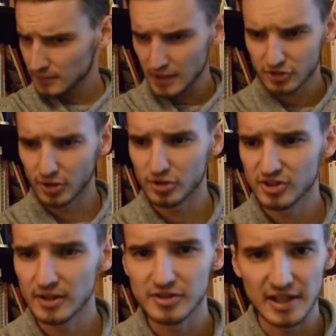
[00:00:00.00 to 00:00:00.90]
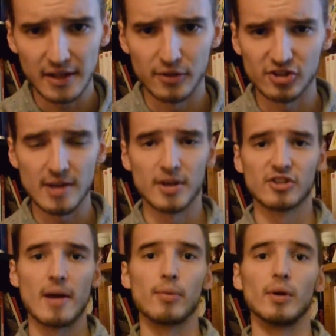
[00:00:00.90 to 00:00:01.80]
so still taking the same
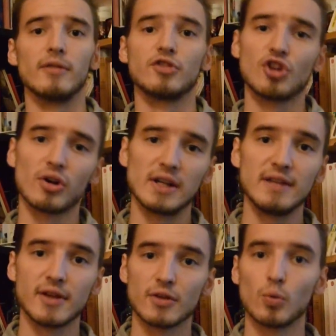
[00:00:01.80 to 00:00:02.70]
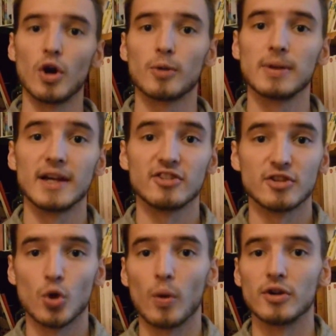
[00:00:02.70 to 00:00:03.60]
example of John leaving the workplace
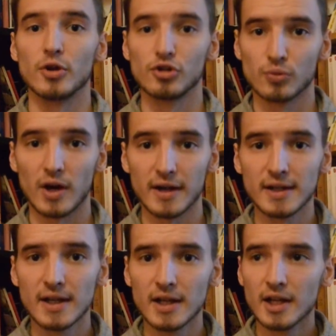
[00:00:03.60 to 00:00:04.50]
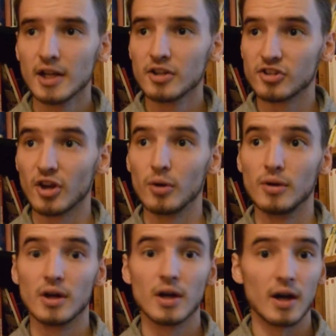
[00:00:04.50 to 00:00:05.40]
and no one knows why. So,
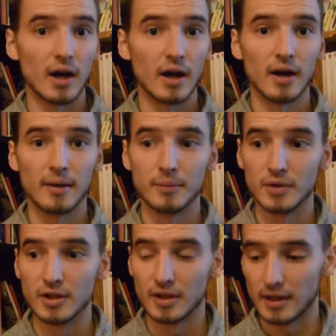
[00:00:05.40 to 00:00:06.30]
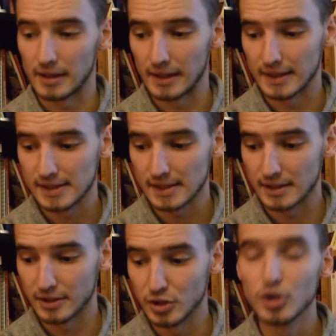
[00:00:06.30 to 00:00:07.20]

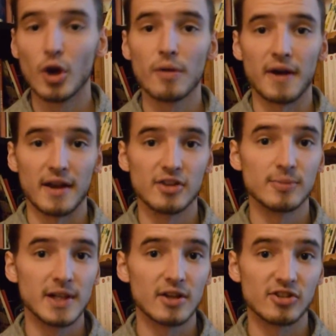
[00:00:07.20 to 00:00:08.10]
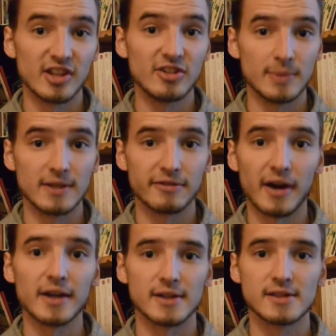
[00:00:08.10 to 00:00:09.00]
you know that it's because he's been
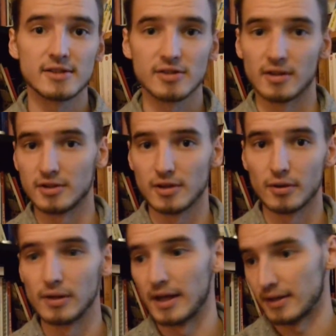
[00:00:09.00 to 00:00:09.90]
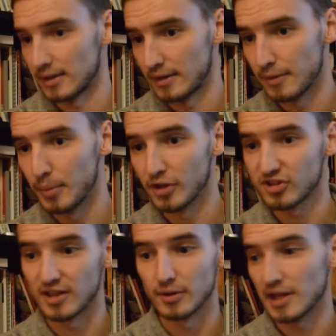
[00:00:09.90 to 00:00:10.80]
fired, the boss
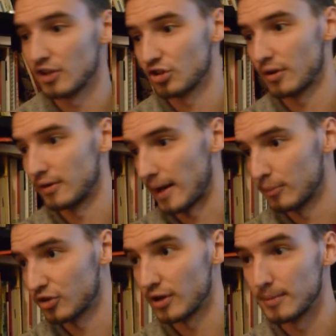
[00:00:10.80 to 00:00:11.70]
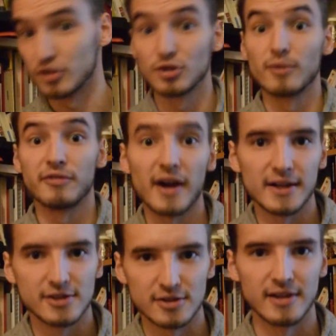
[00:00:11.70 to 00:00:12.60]
said, okay, John, I'm sorry, but you're
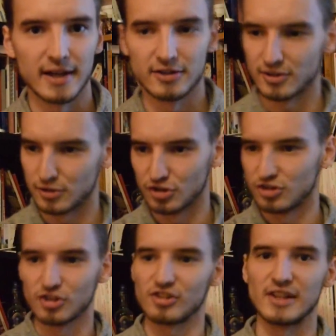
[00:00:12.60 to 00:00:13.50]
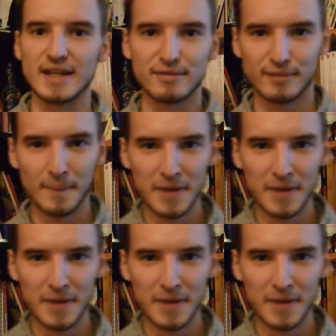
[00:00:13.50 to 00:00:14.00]
fired today, so you just leave.